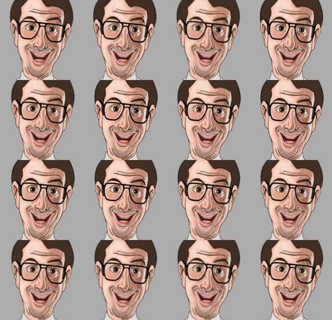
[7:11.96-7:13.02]

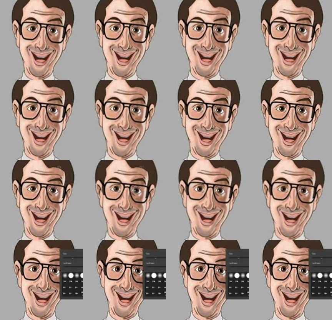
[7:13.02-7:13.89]
(no one is talking)